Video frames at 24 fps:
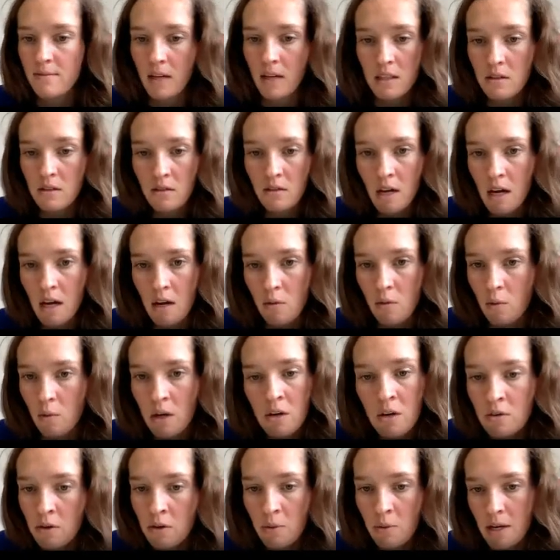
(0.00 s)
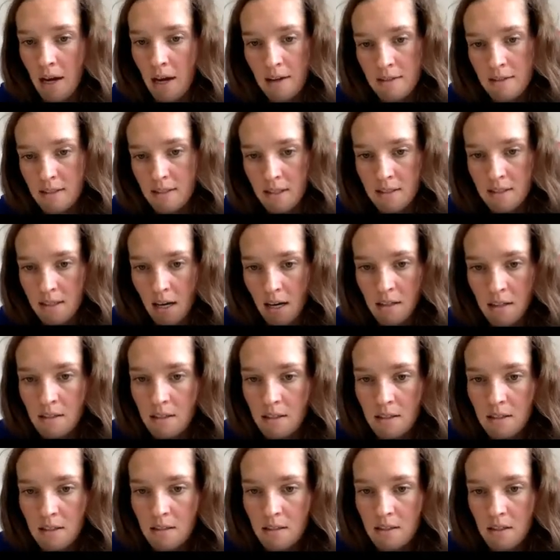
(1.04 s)
That's okay. We don't know what x is yet,
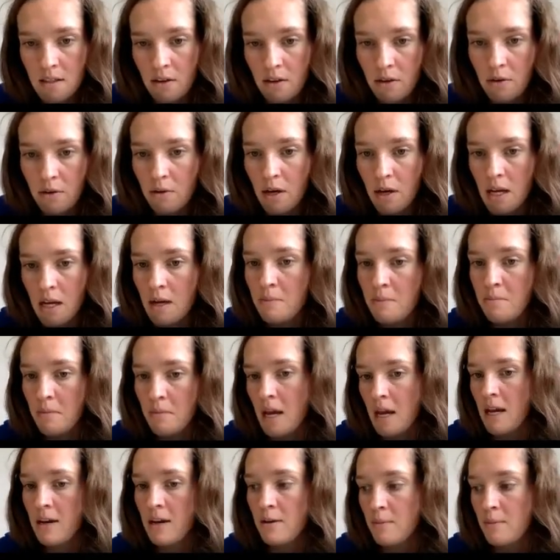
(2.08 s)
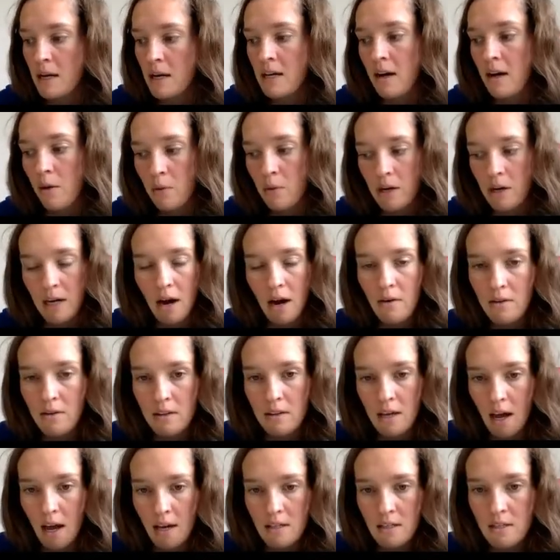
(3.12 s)
so it may or may not work out in
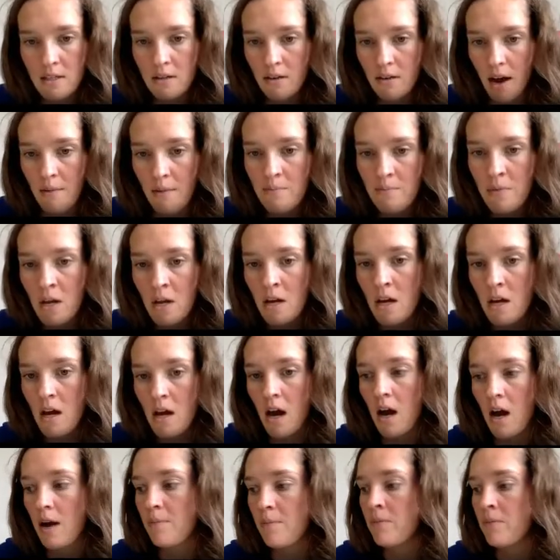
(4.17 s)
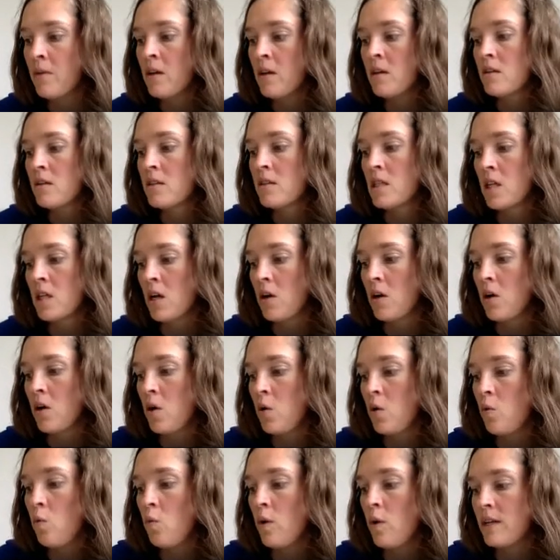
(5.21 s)
the end. Okay.
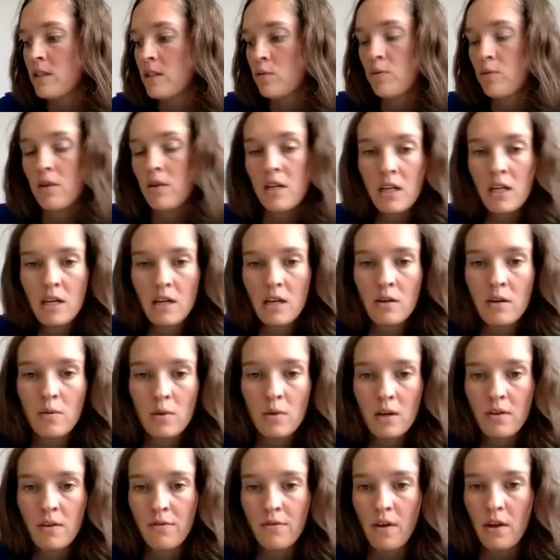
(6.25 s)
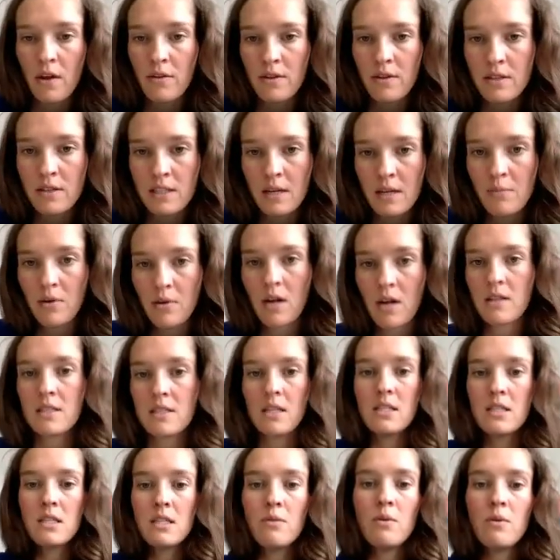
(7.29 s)
So once we're here, we're going to follow the same
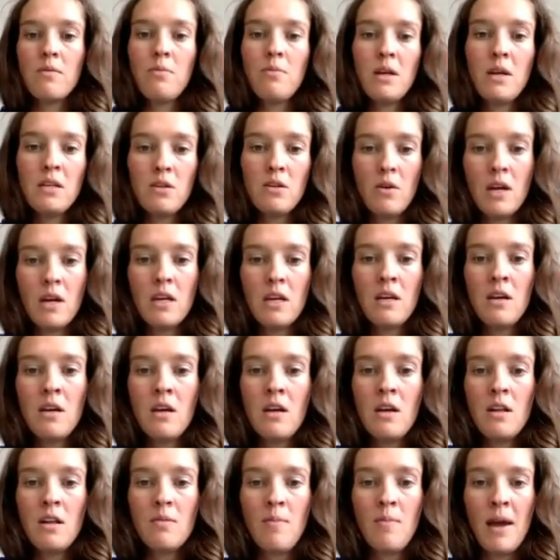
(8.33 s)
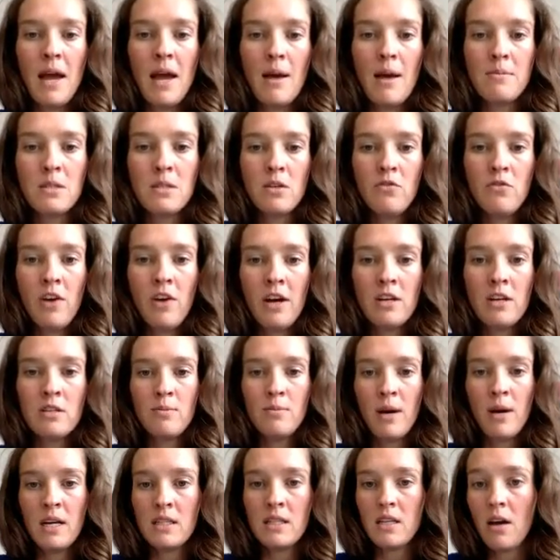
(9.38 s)
process that we've been doing. My absolute value is
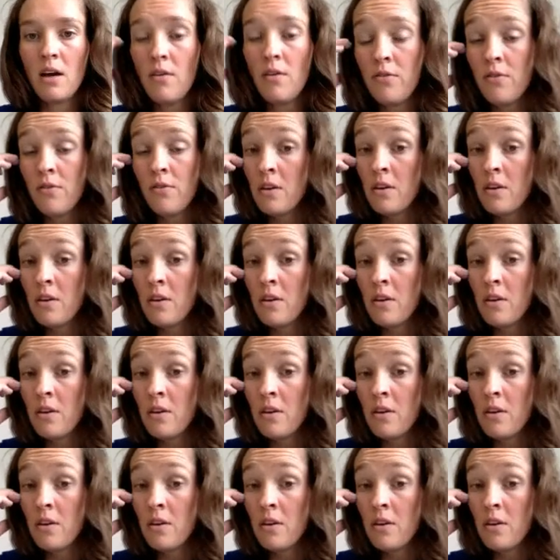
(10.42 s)
by itself.